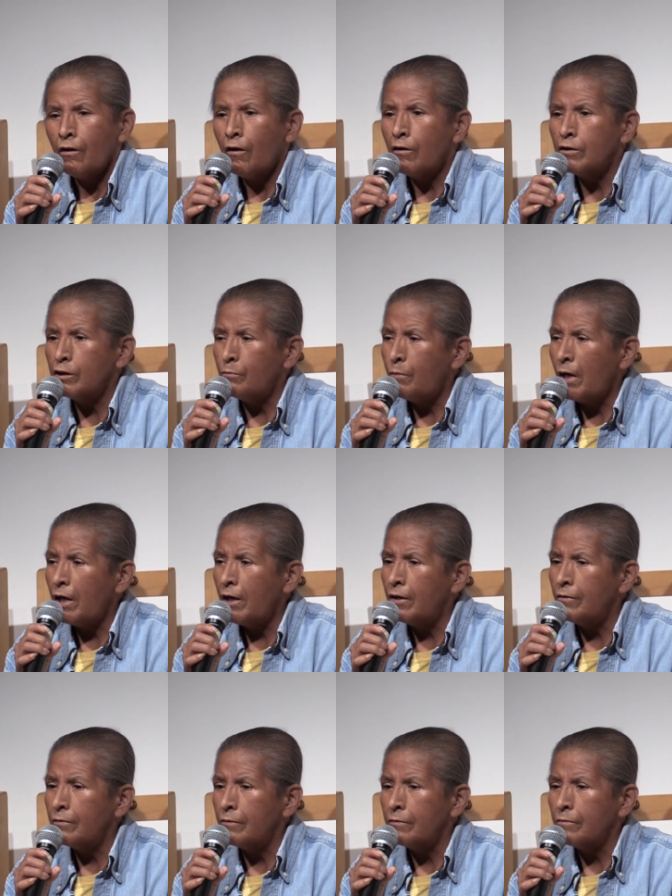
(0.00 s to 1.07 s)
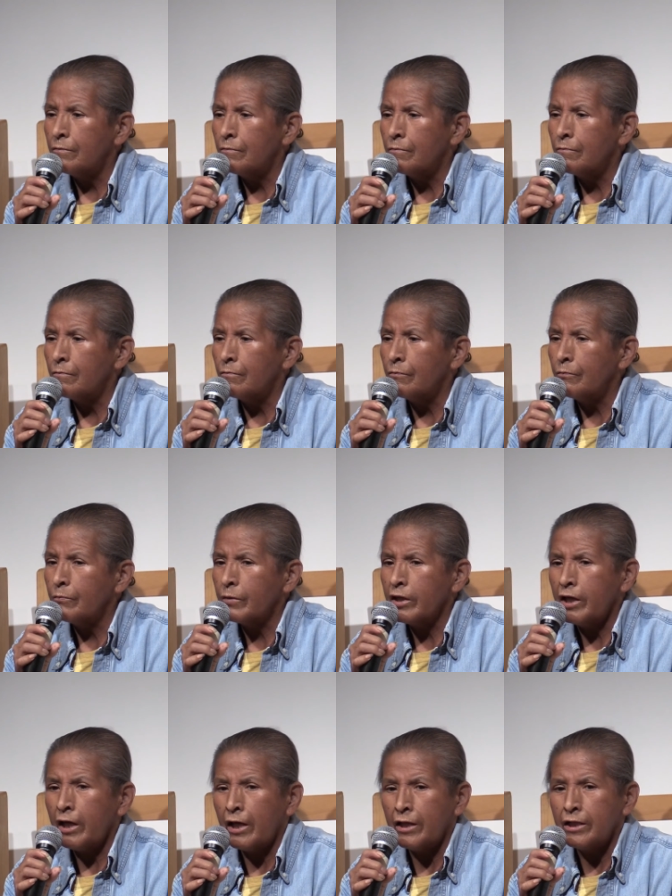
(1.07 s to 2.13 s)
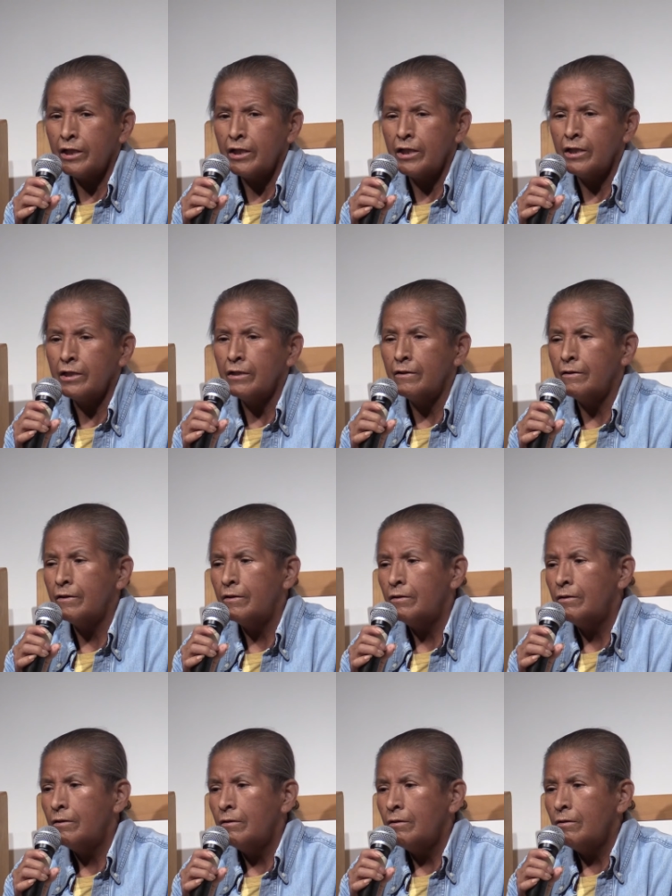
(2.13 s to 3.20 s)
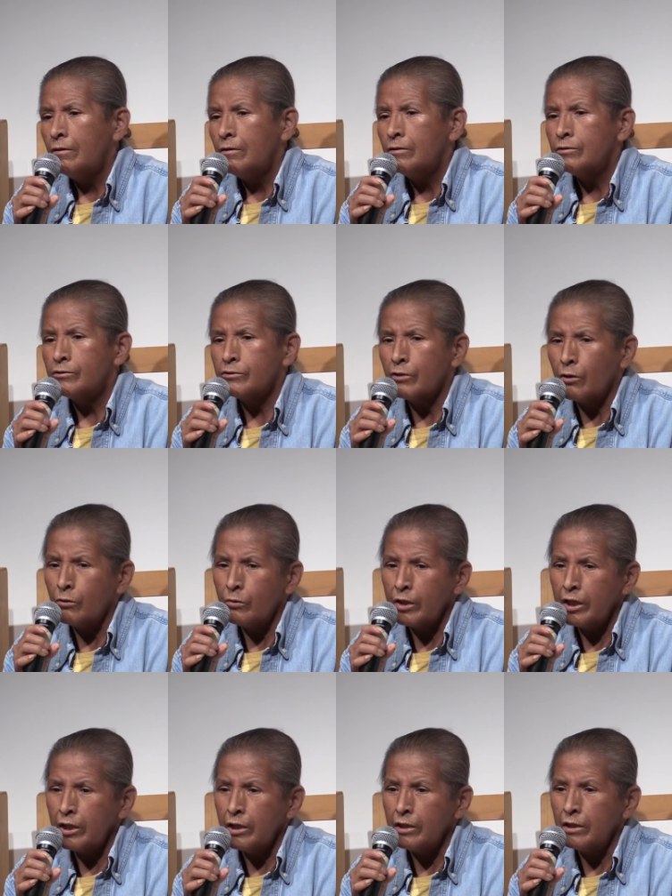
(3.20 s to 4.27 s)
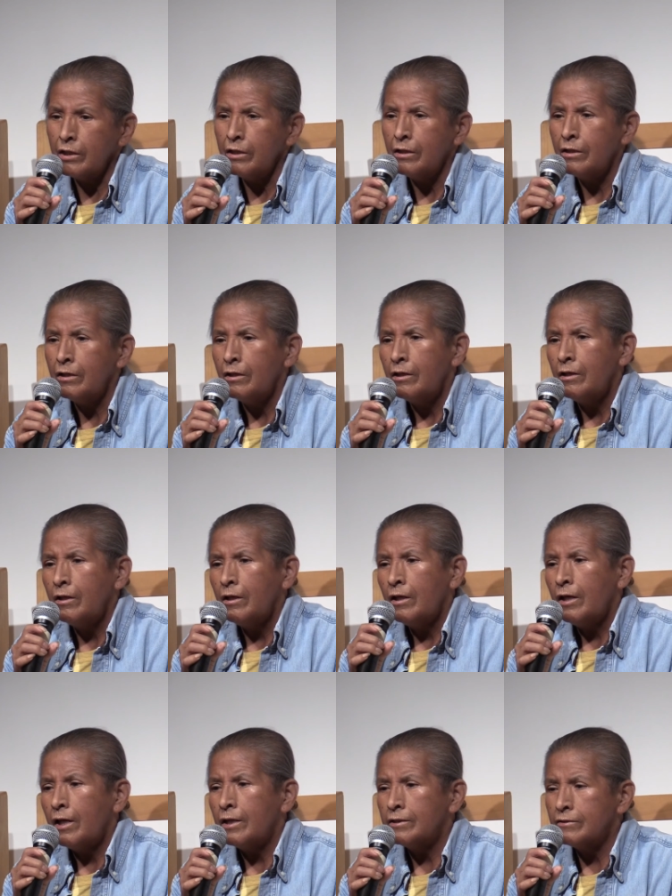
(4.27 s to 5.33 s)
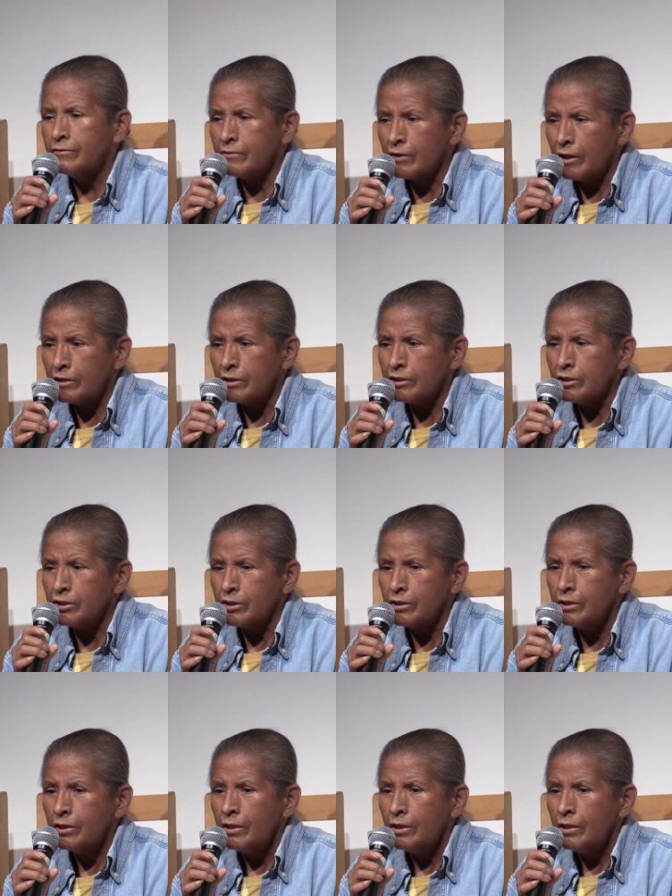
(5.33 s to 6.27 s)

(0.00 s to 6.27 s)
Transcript: all about canning, sewing, and such.